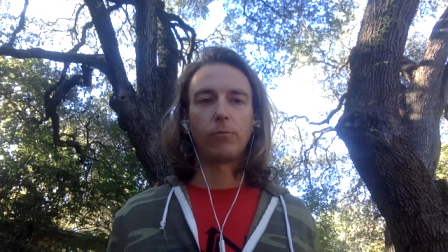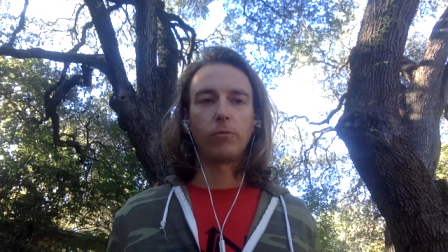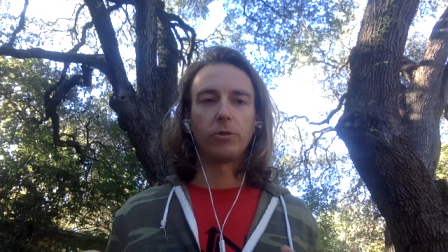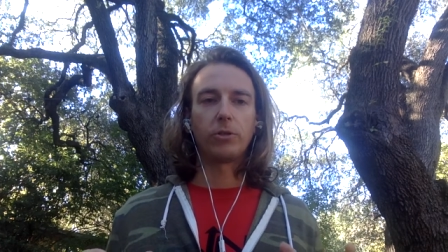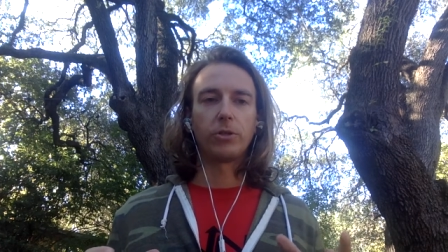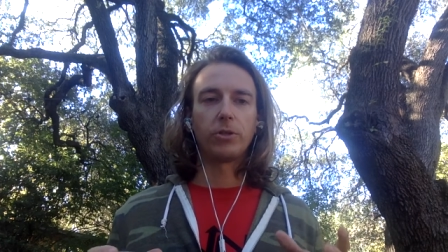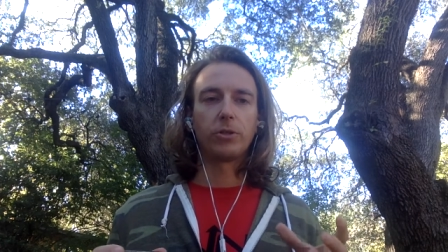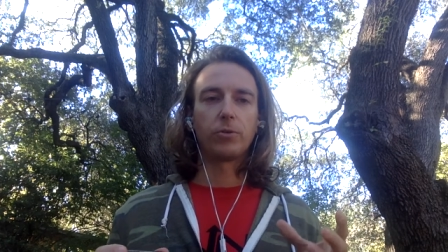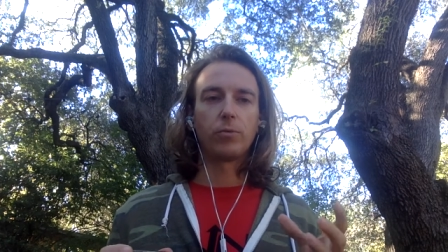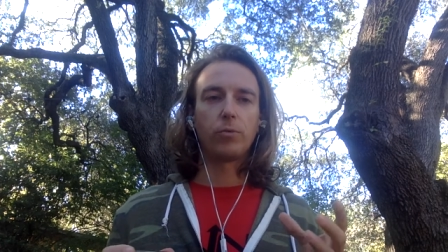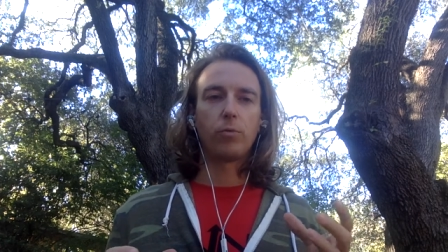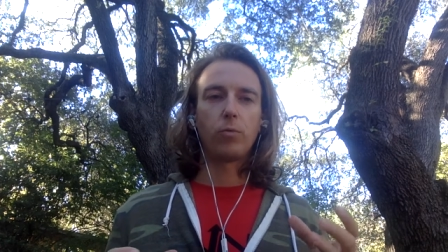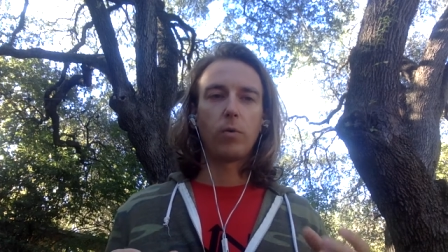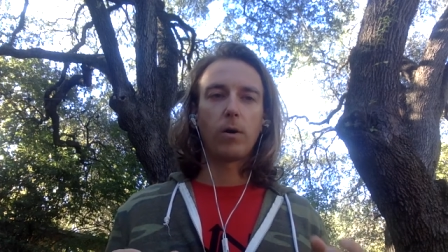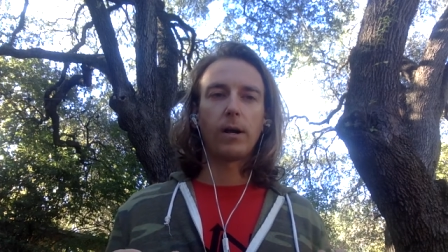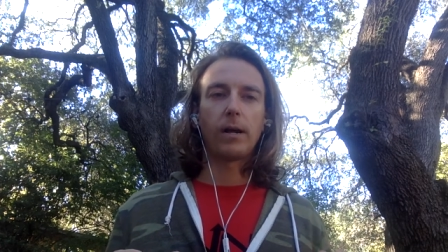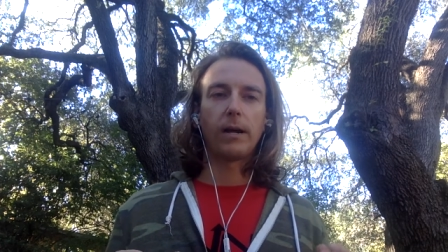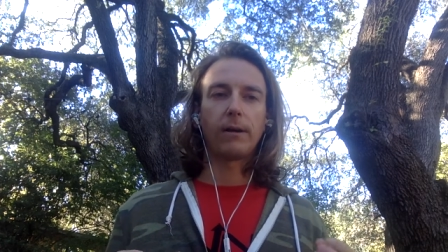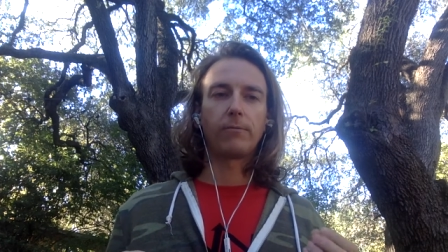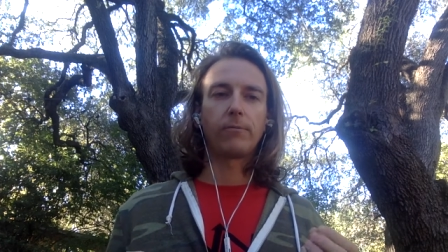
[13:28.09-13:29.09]
Which is
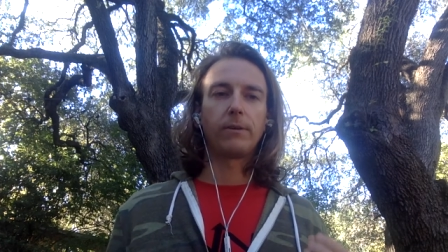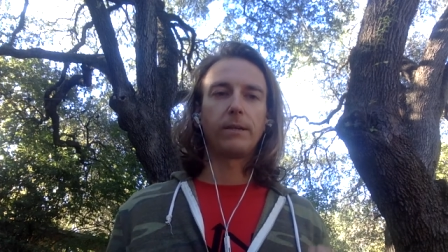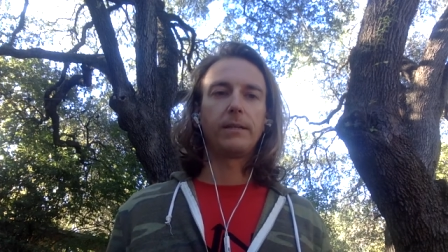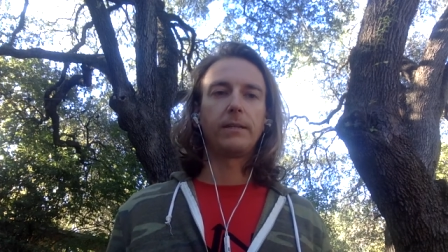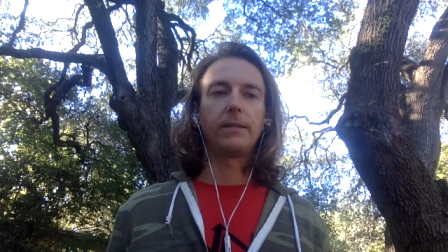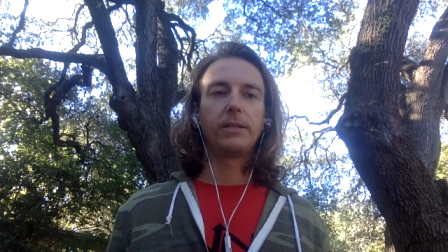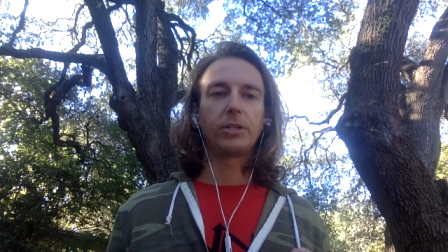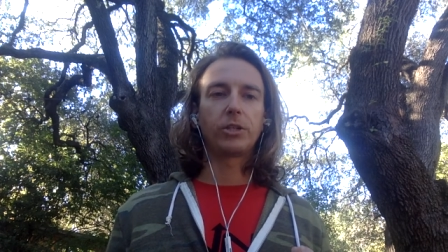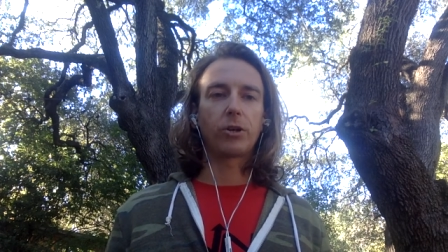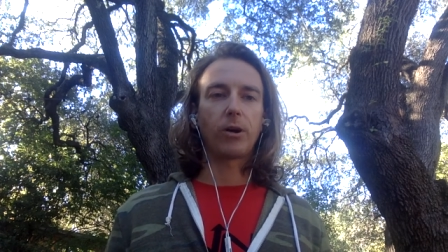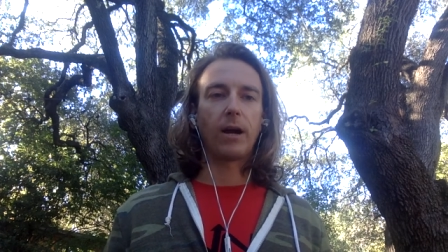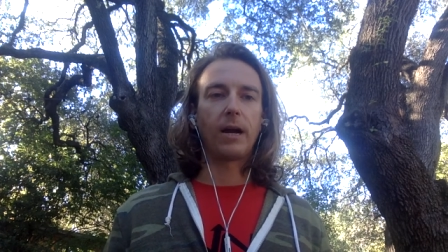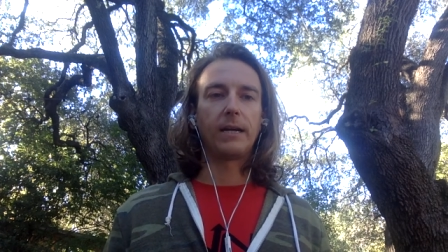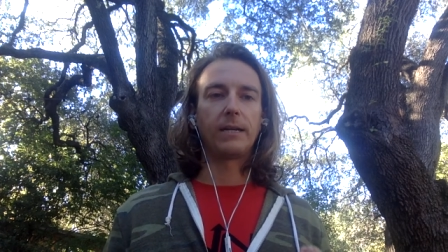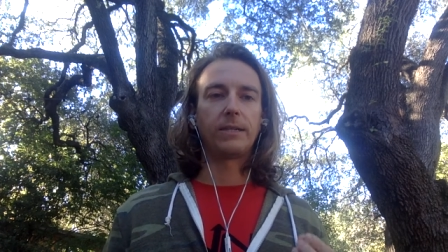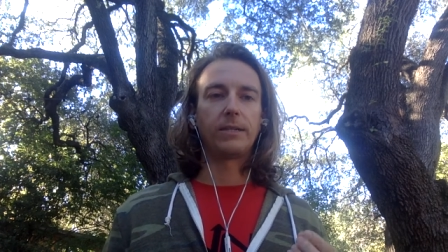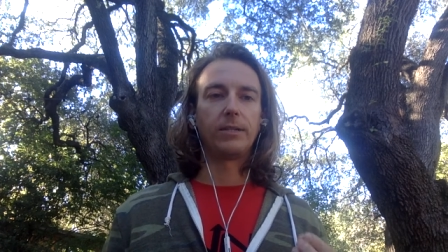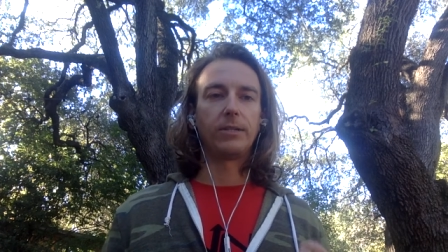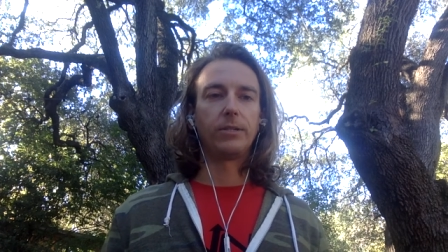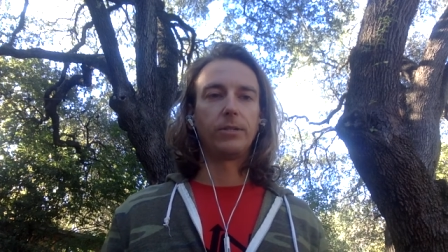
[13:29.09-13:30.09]
what I really try
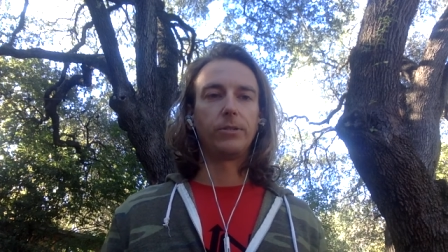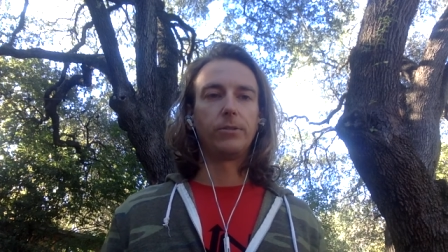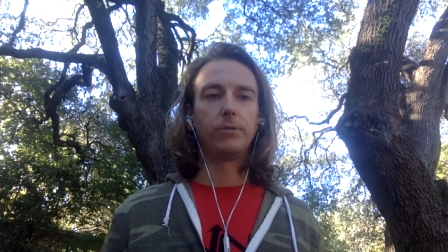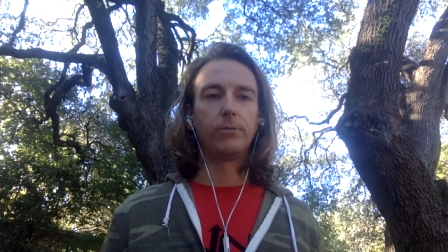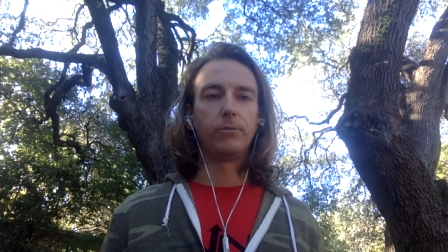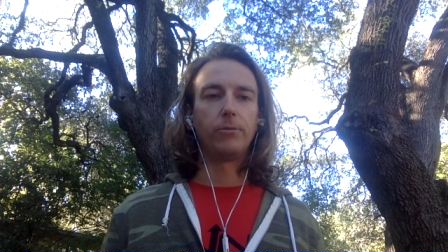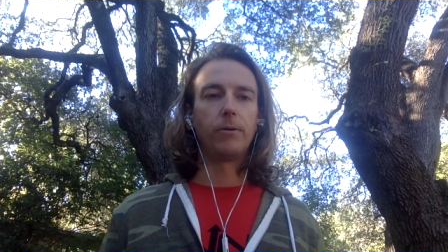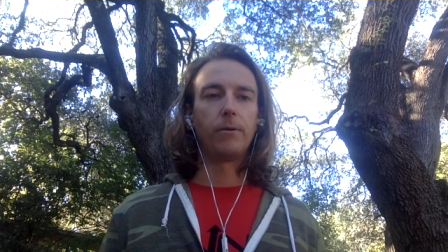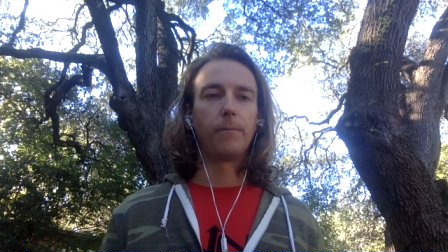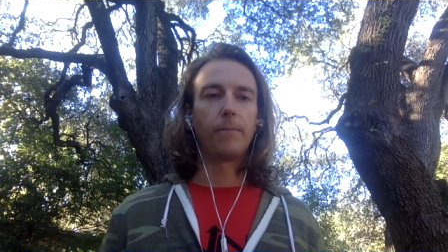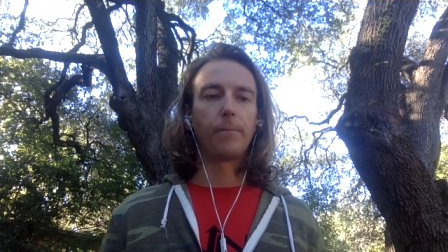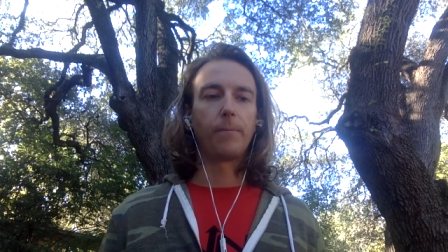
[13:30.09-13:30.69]
to do